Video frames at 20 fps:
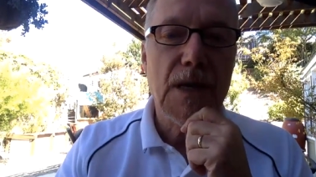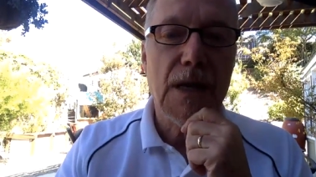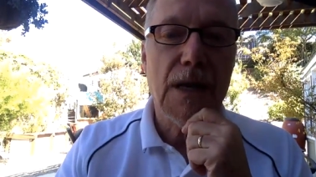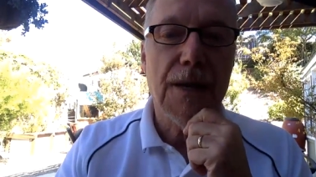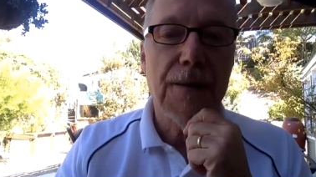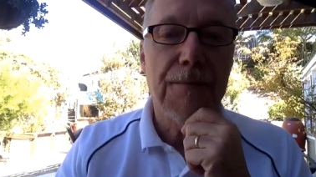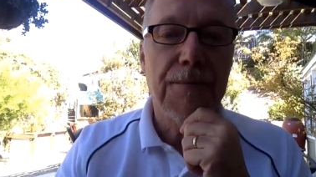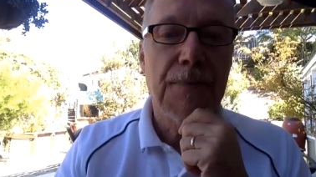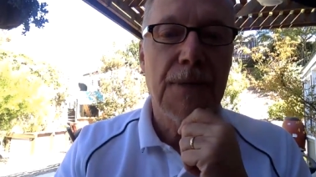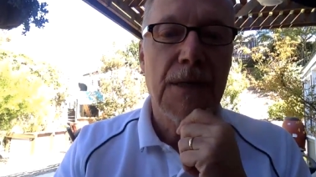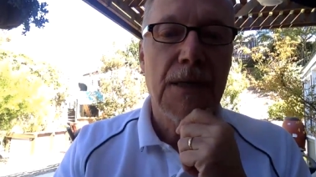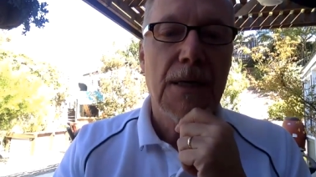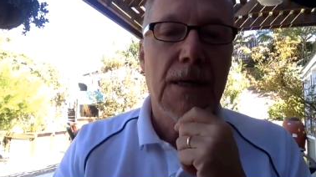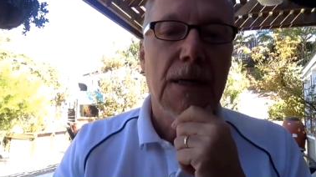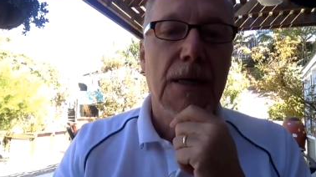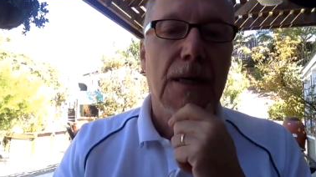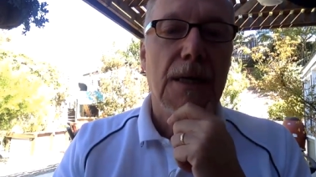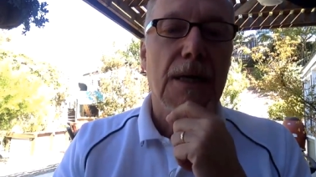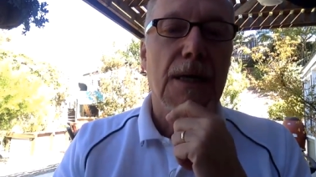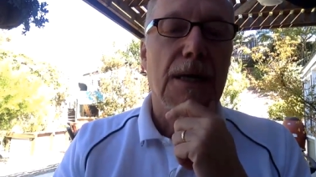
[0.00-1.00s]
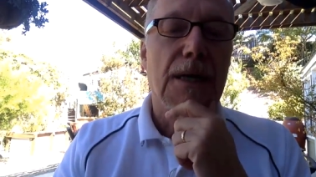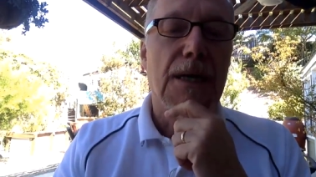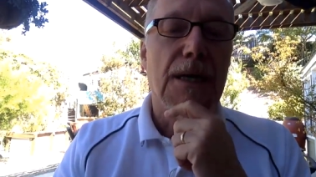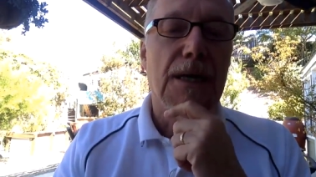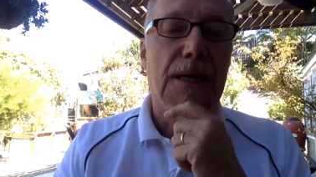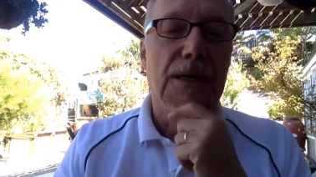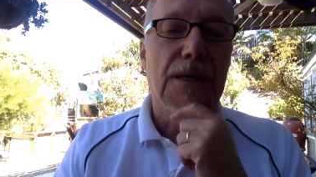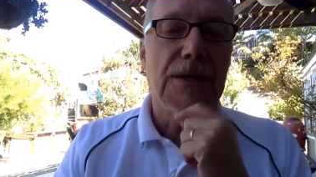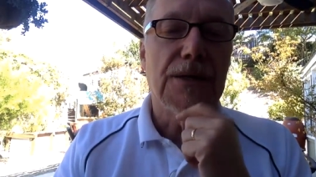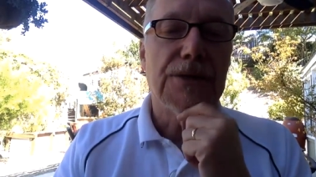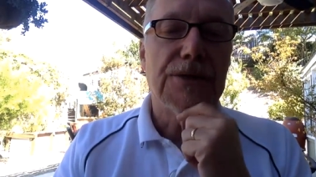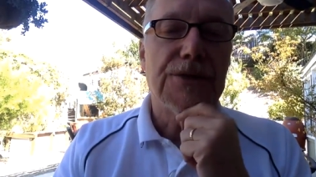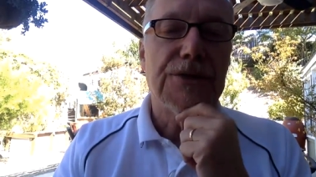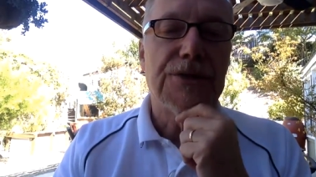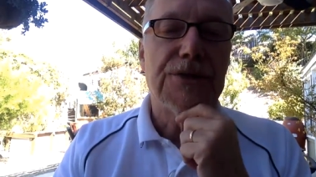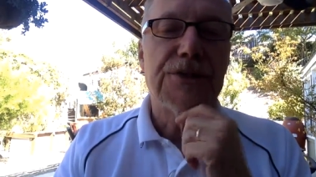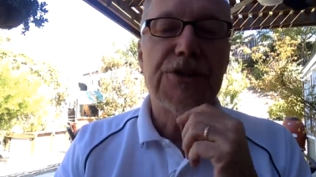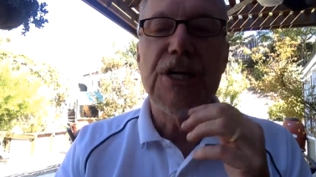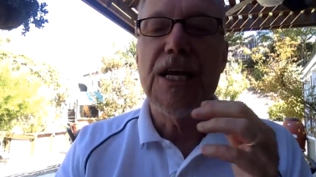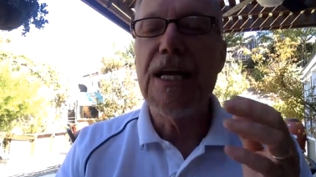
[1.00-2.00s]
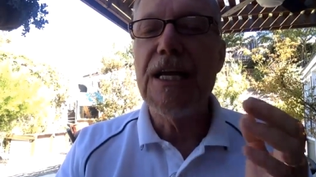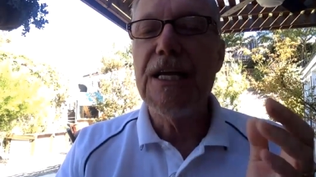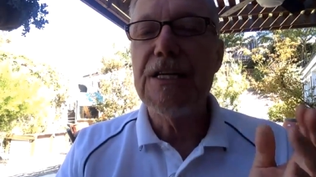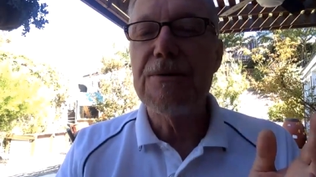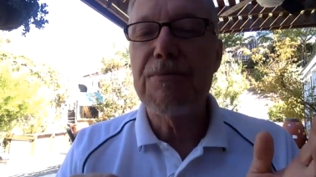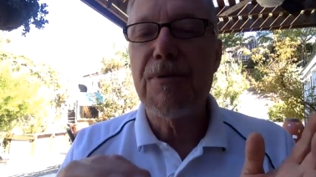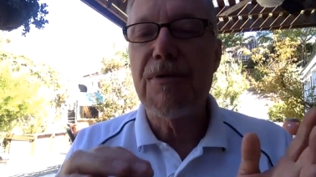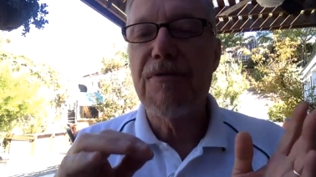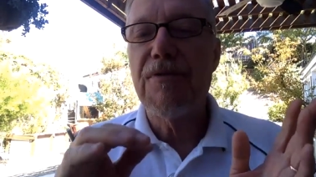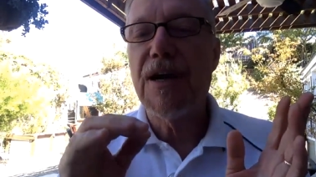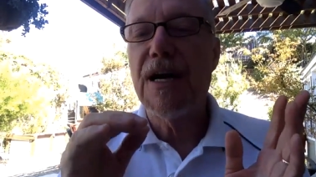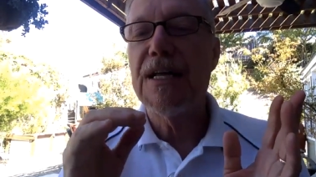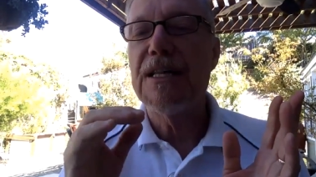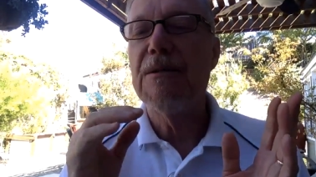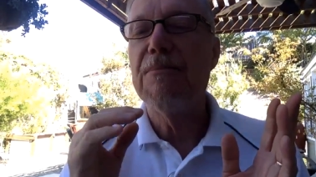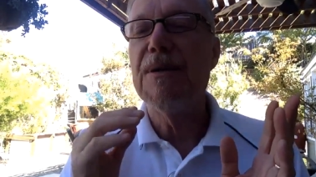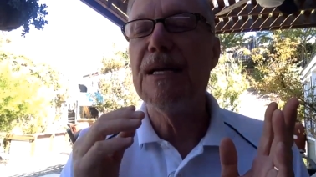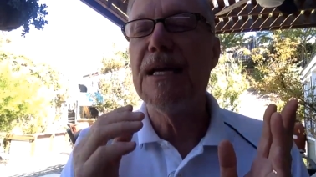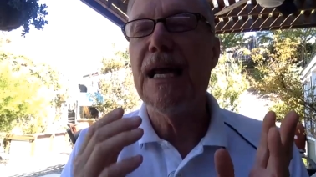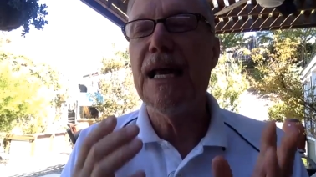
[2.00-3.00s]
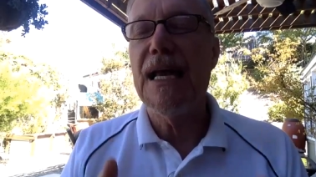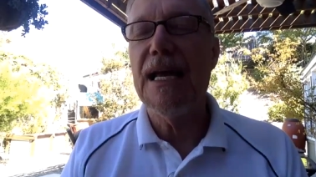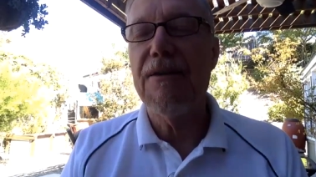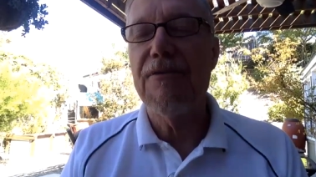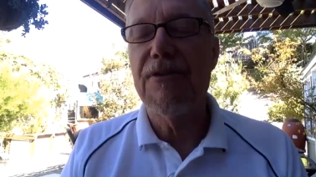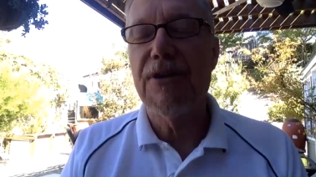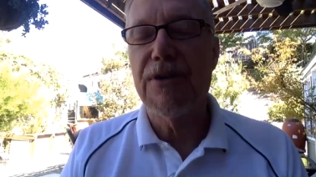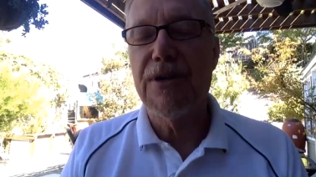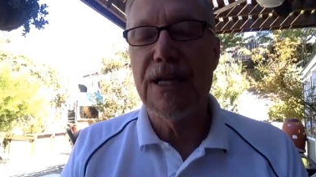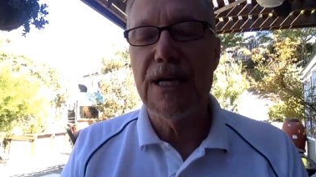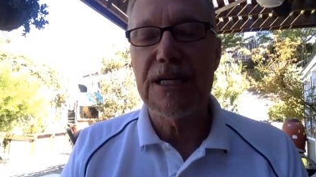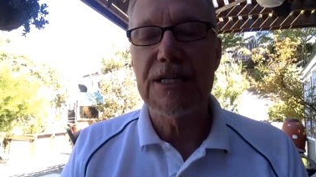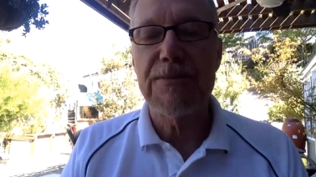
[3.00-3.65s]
Um, uh, Chains provide the behavioral